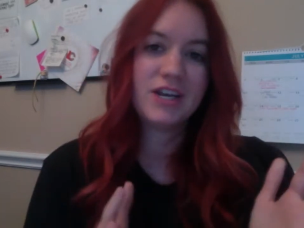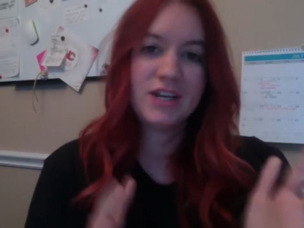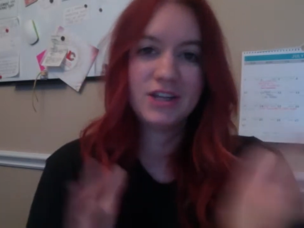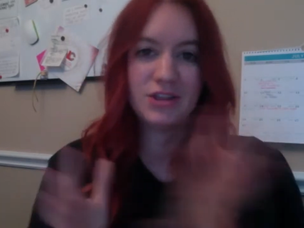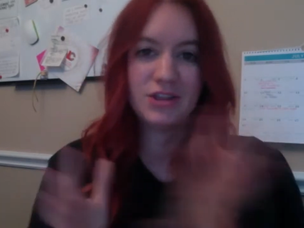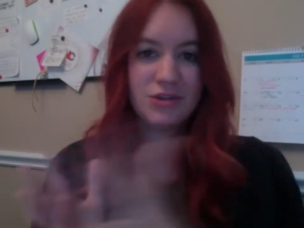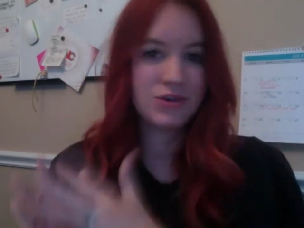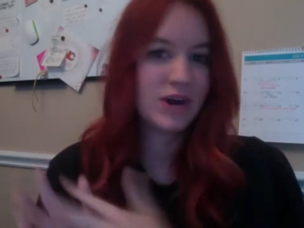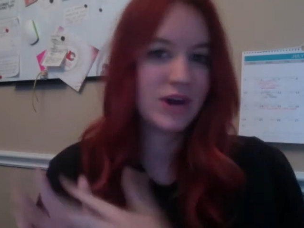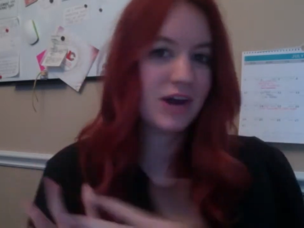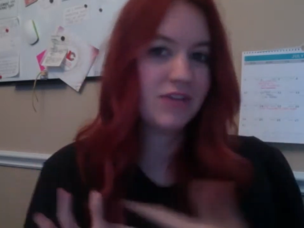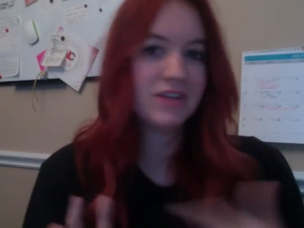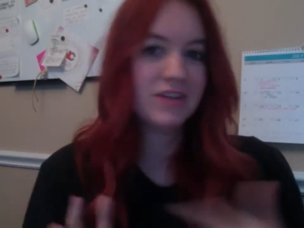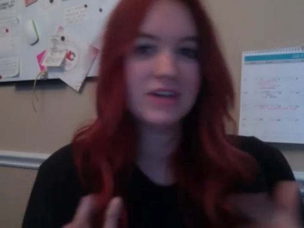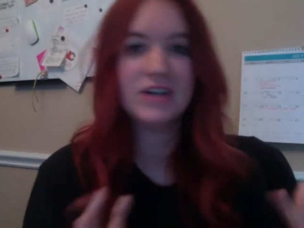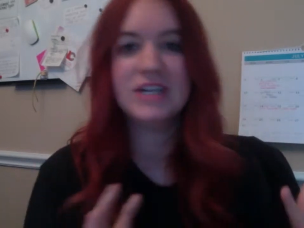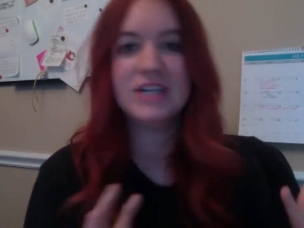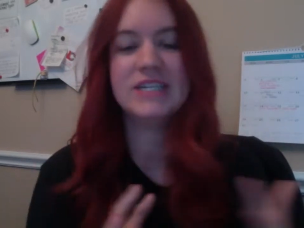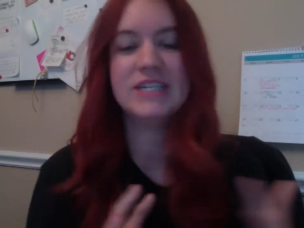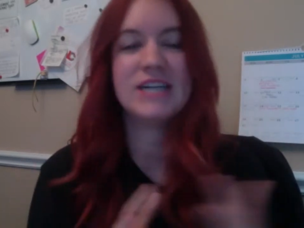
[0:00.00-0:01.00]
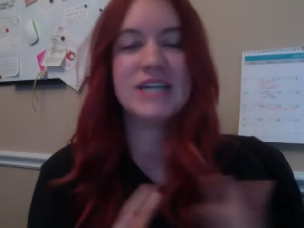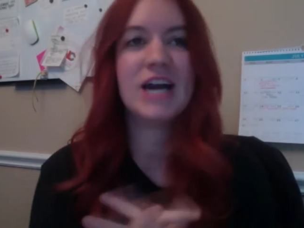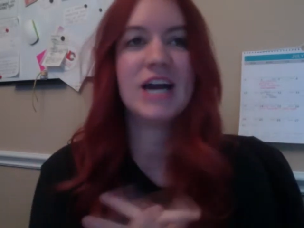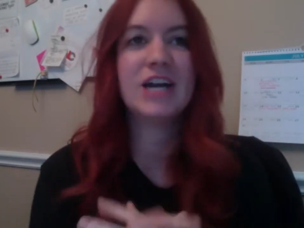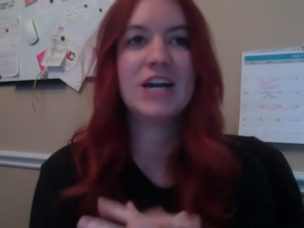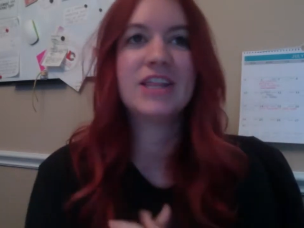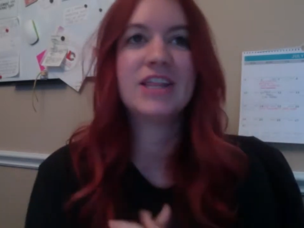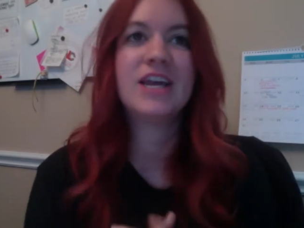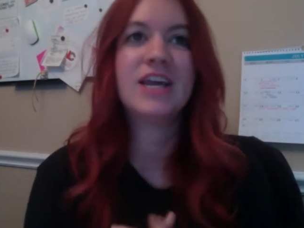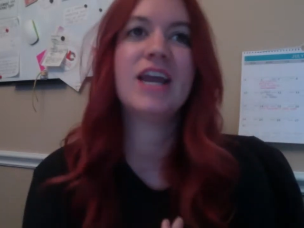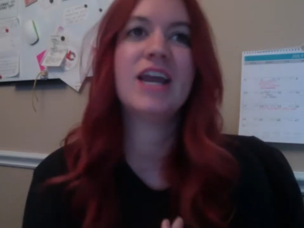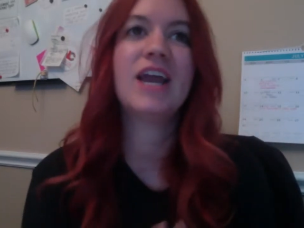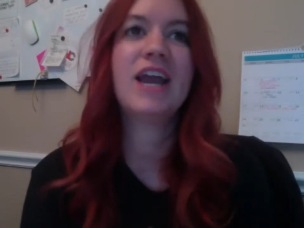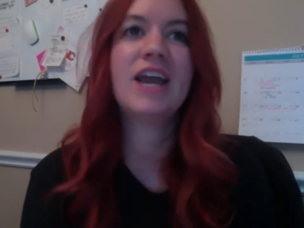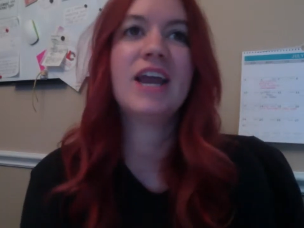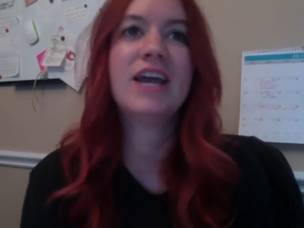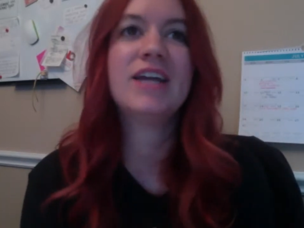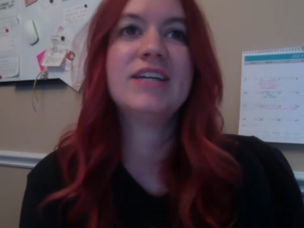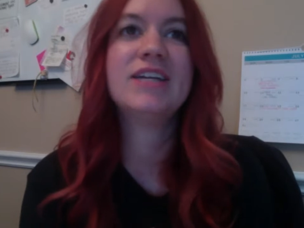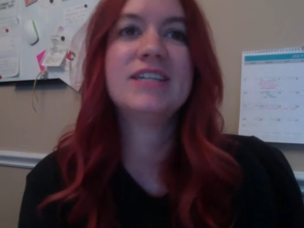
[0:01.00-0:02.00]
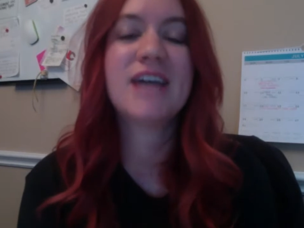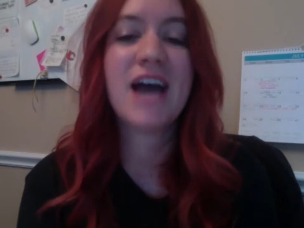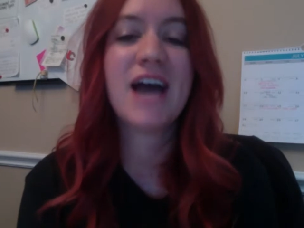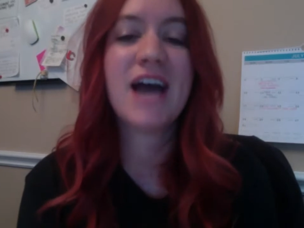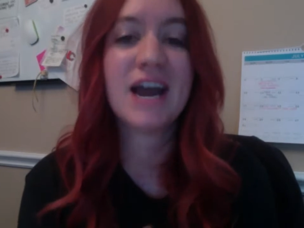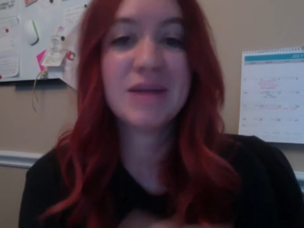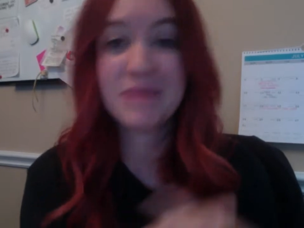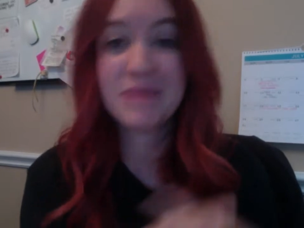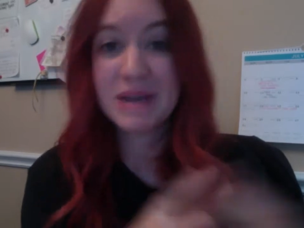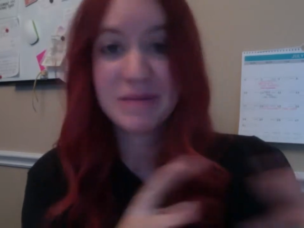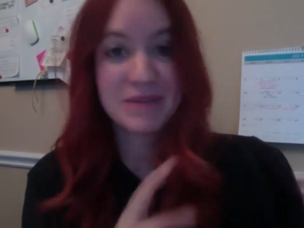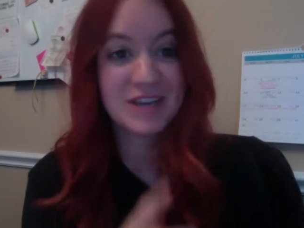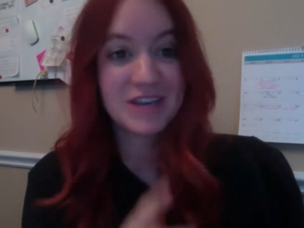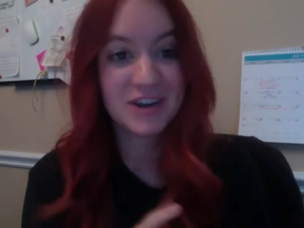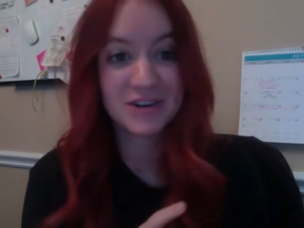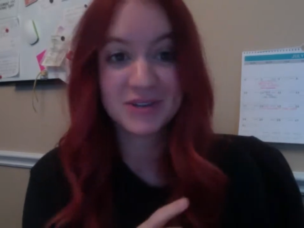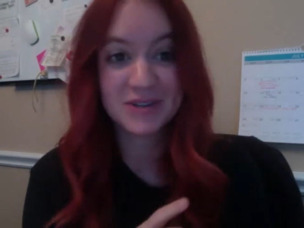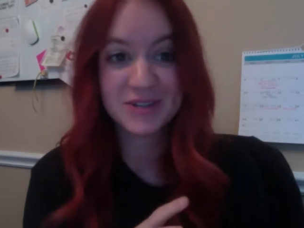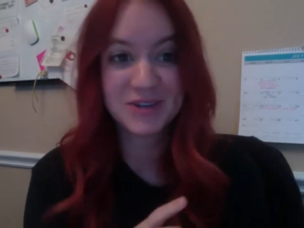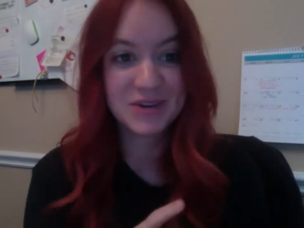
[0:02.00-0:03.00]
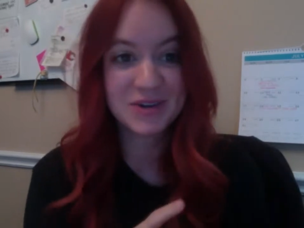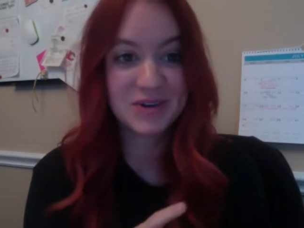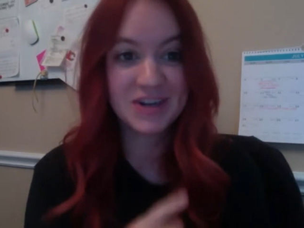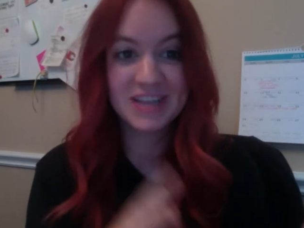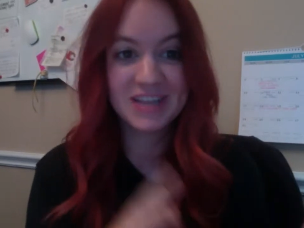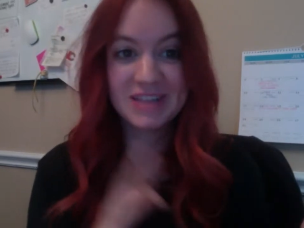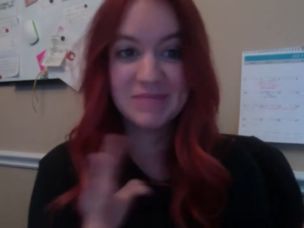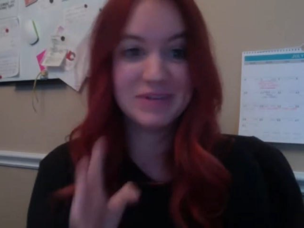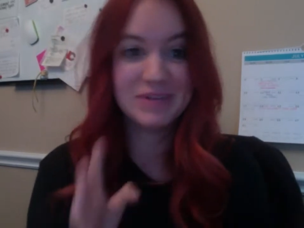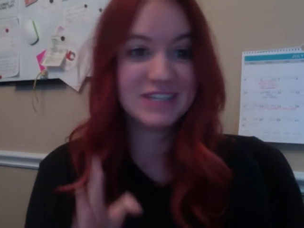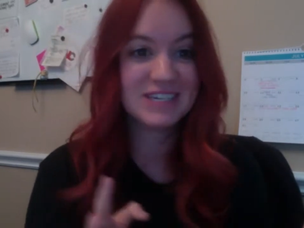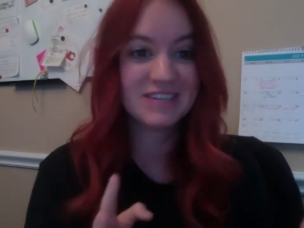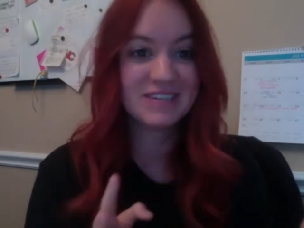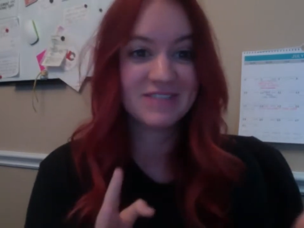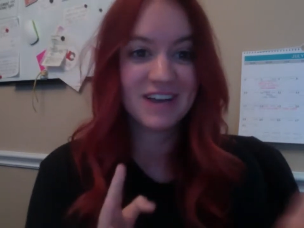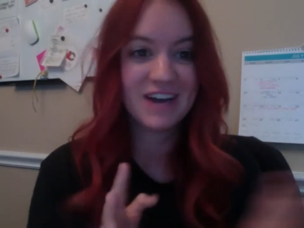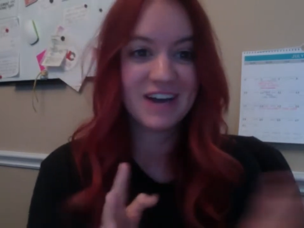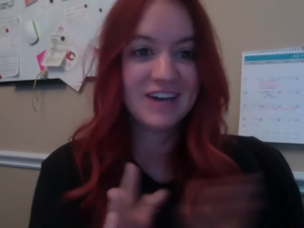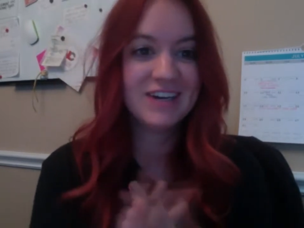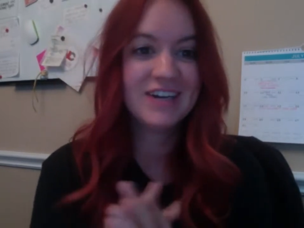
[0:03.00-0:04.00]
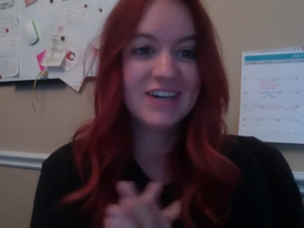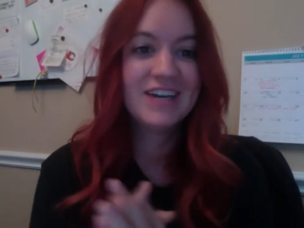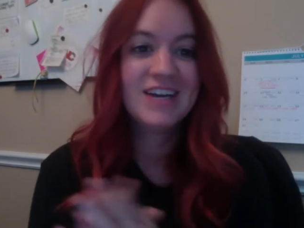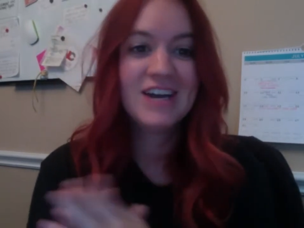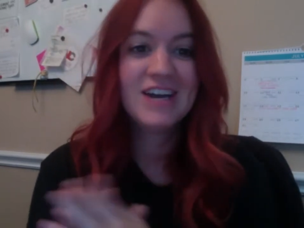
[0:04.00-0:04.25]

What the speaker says: throughout the entire thing, and had a baby also in the midst of that.